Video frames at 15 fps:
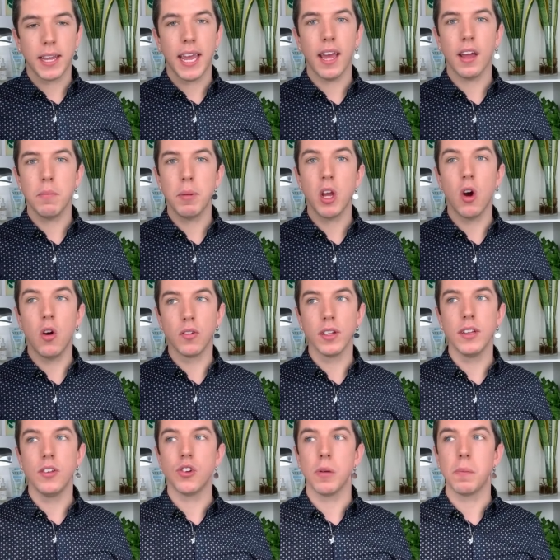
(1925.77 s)
can be
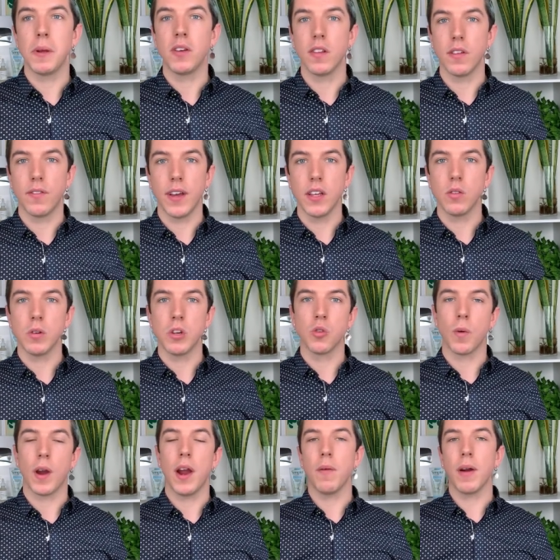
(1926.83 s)
overly stripping to the face, which is
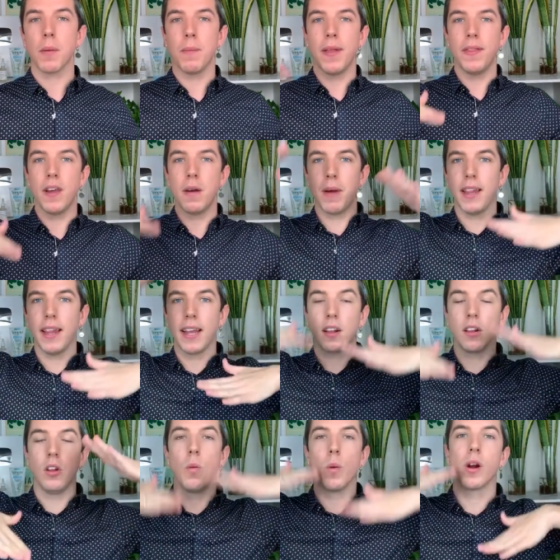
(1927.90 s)
why I recommend them at like
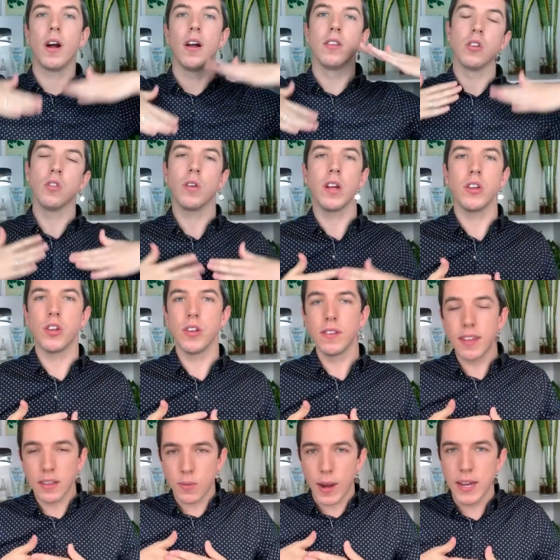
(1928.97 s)
lower concentrations.
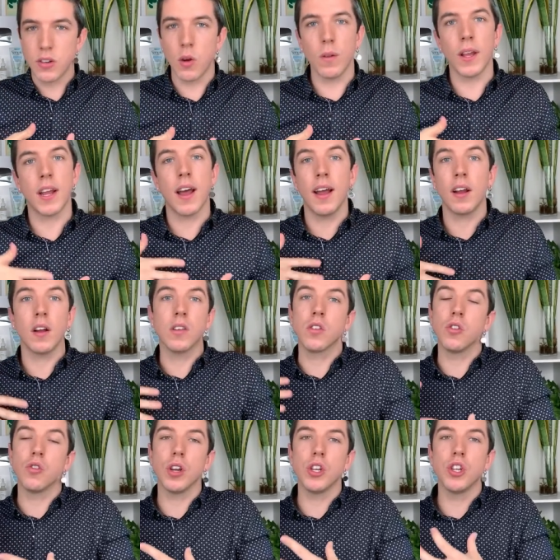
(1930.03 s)
That's why I don't like high
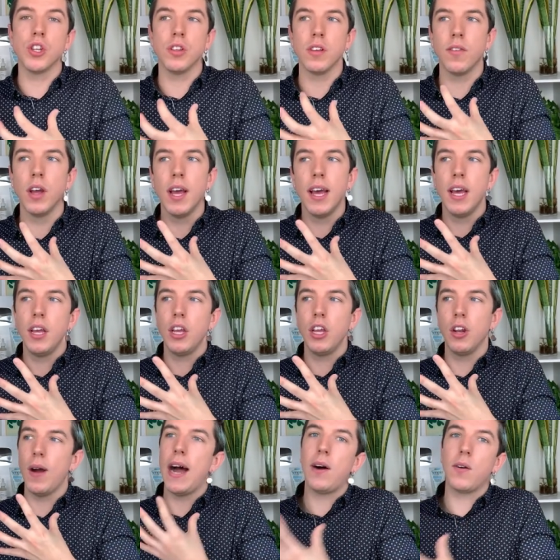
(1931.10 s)
concentrations of, you
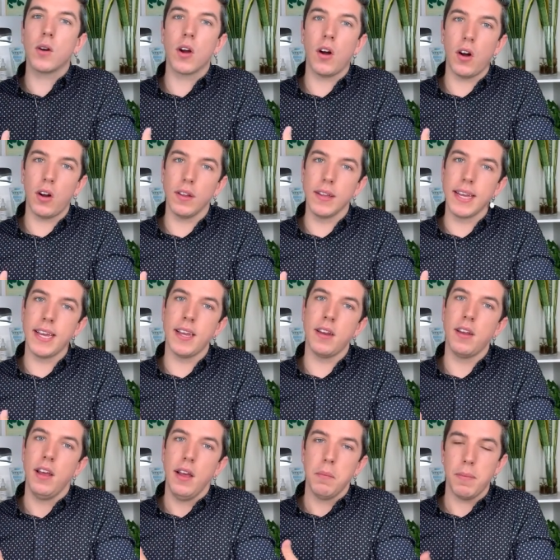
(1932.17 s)
know, alcohol
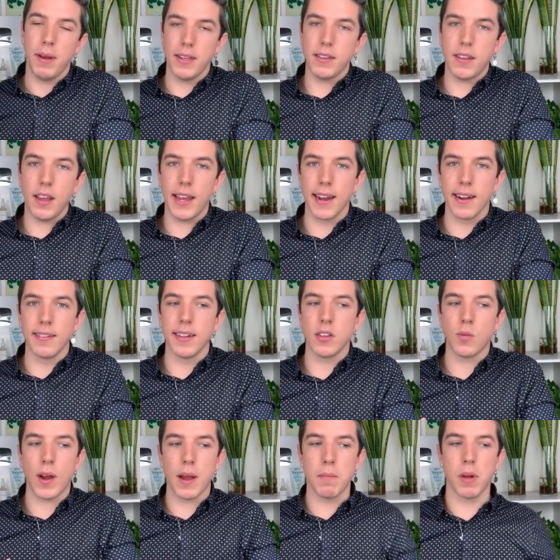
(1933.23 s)
in my skincare.
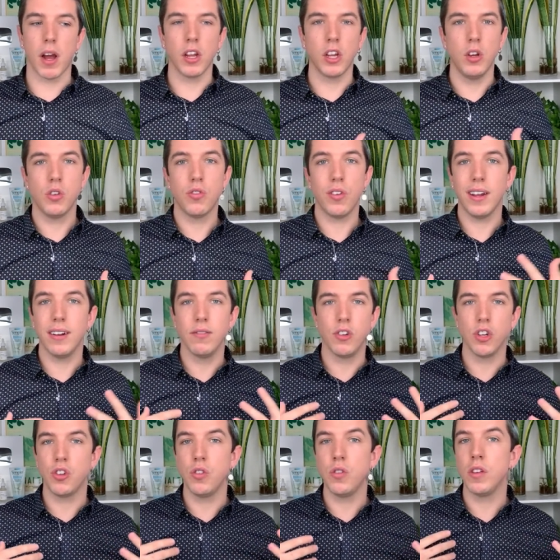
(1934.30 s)
That's why I'm not a huge fan of
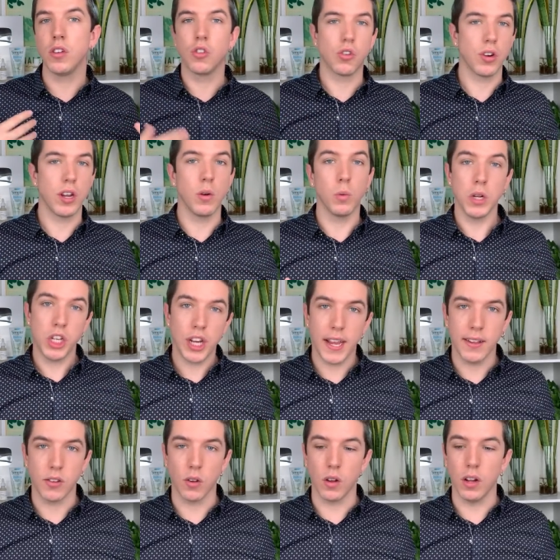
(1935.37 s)
just using straight witch
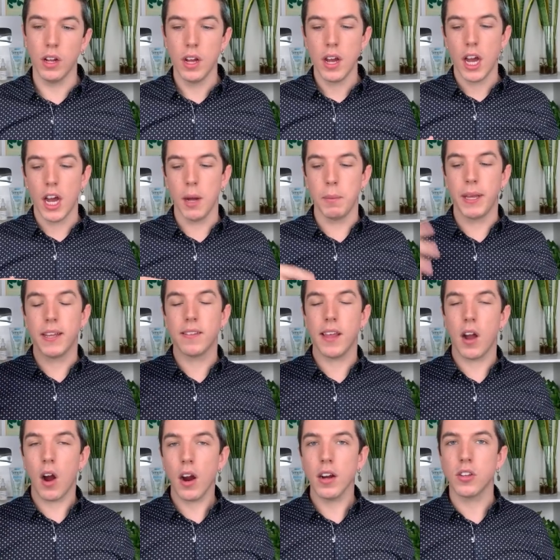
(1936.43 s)
hazel um, because they
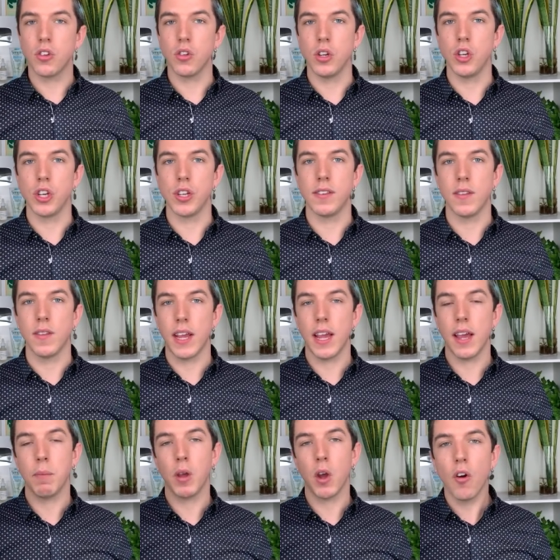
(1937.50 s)
are astringents and they
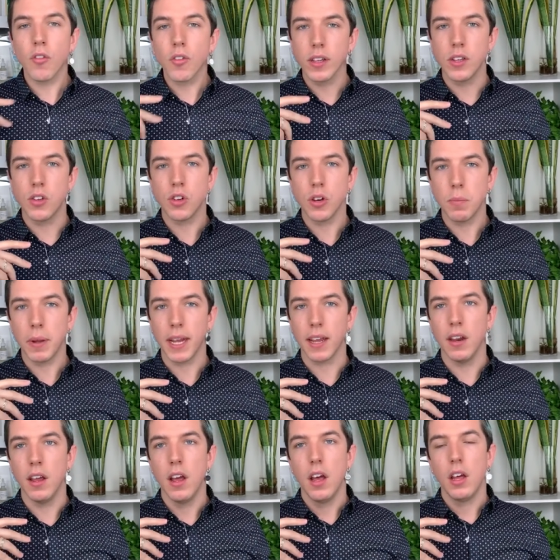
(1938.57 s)
can be overly stripping
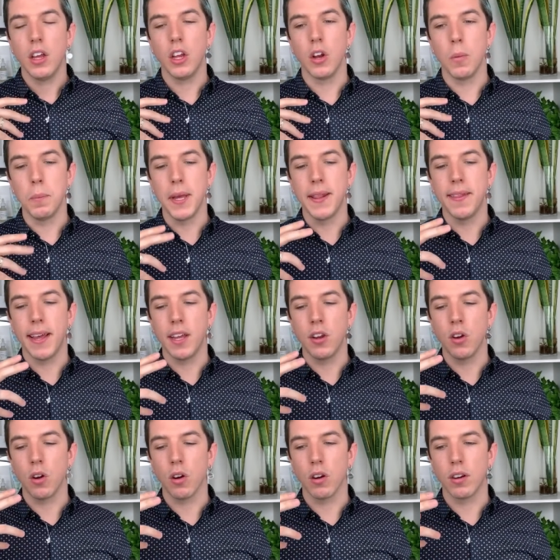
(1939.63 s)
and, you know, mean that
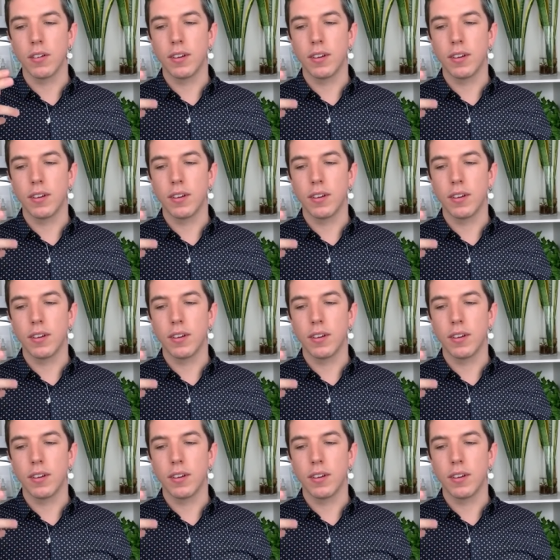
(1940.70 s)
you're